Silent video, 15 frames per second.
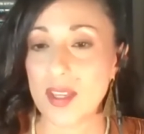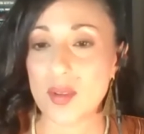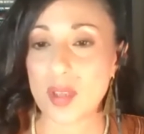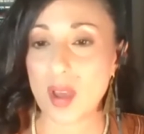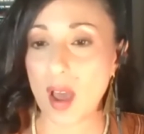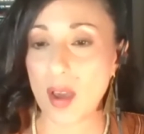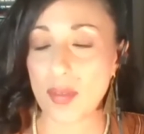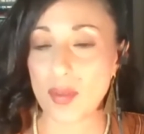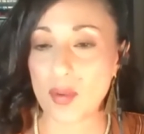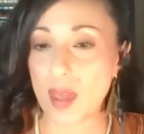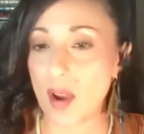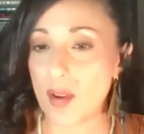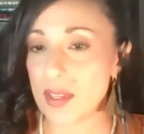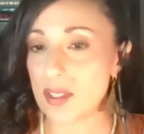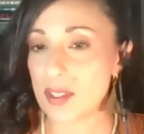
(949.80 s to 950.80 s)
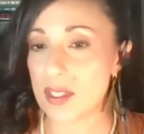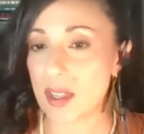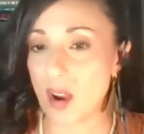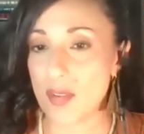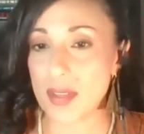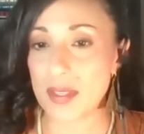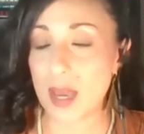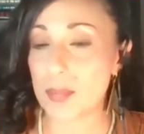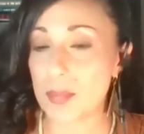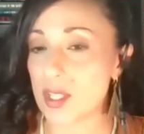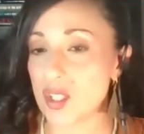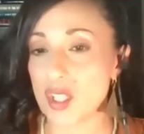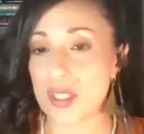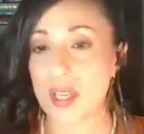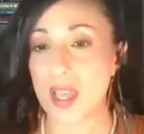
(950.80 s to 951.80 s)
talk through, are these companies
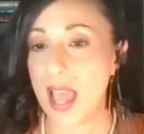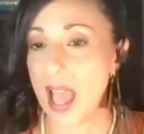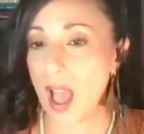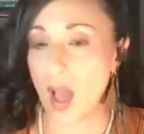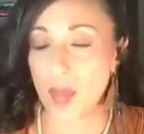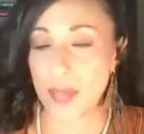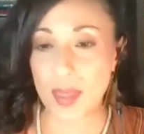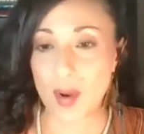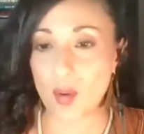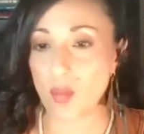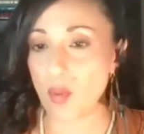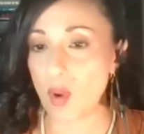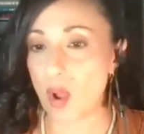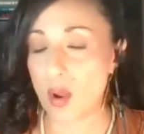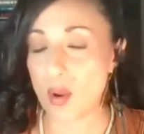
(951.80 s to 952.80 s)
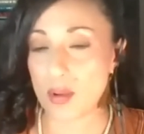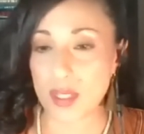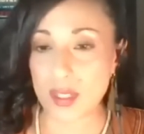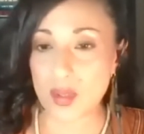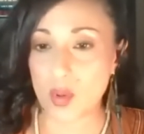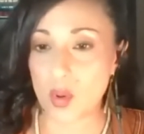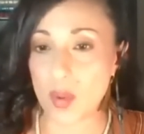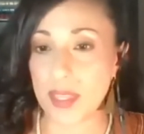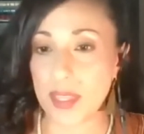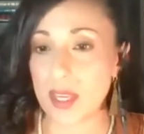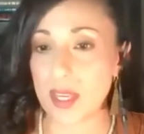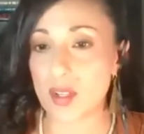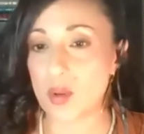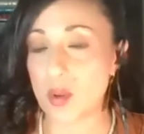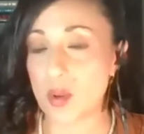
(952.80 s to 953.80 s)
just out there rogue, just doing what they
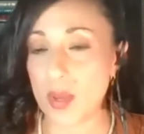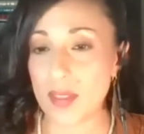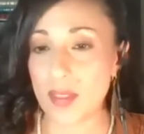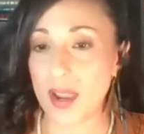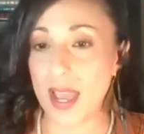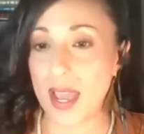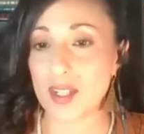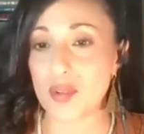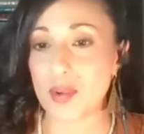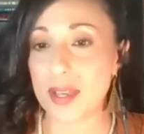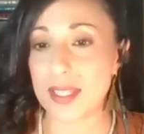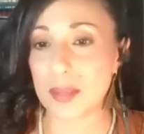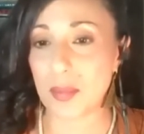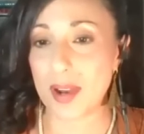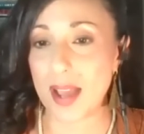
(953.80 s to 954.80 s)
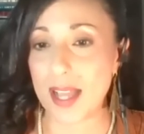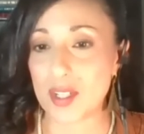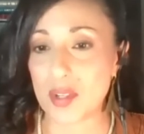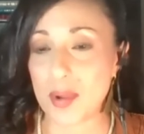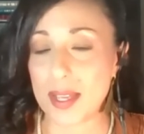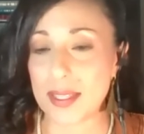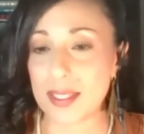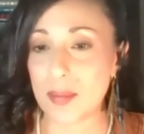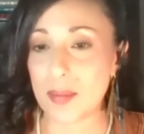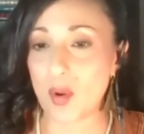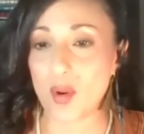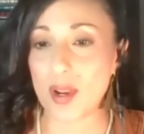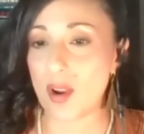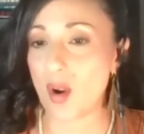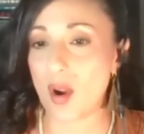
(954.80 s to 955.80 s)
do, and we either got to trust them or not trust them,
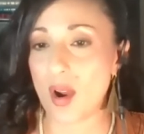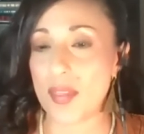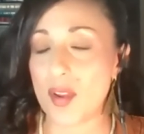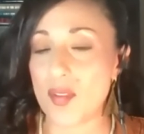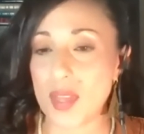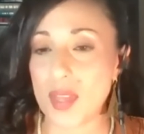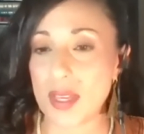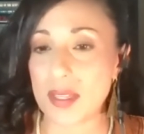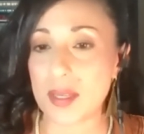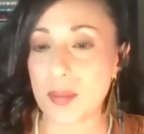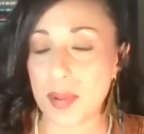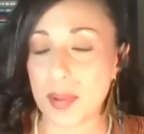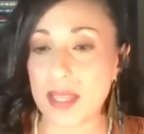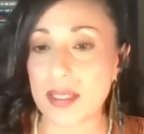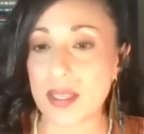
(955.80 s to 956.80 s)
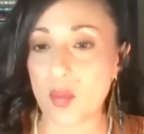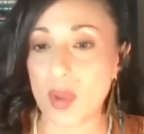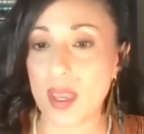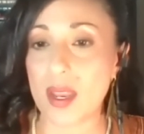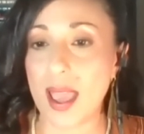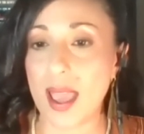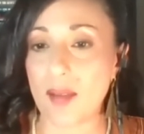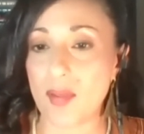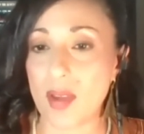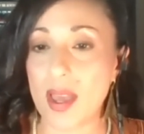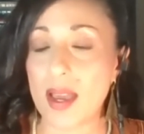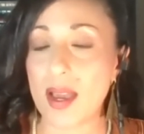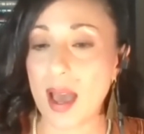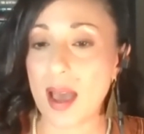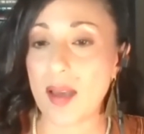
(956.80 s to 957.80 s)
or are there things in place that we could have
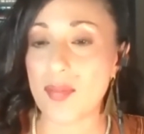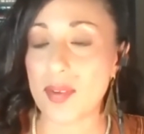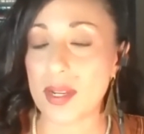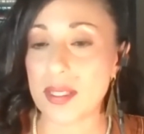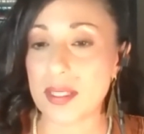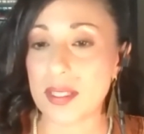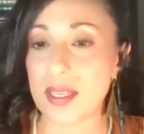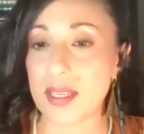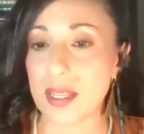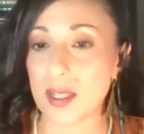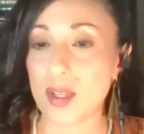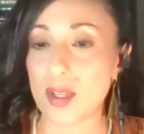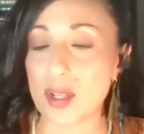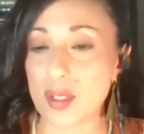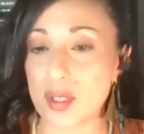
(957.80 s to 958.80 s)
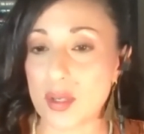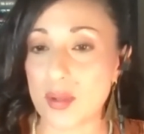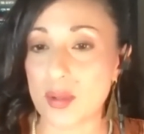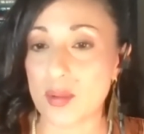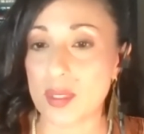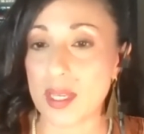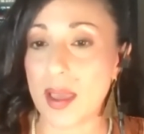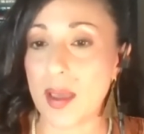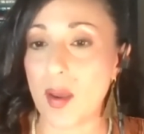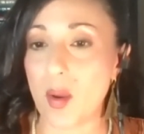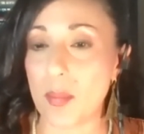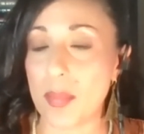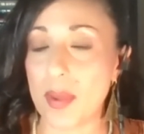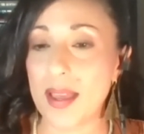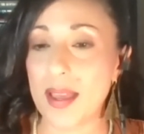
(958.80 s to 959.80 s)
confidence in and look to help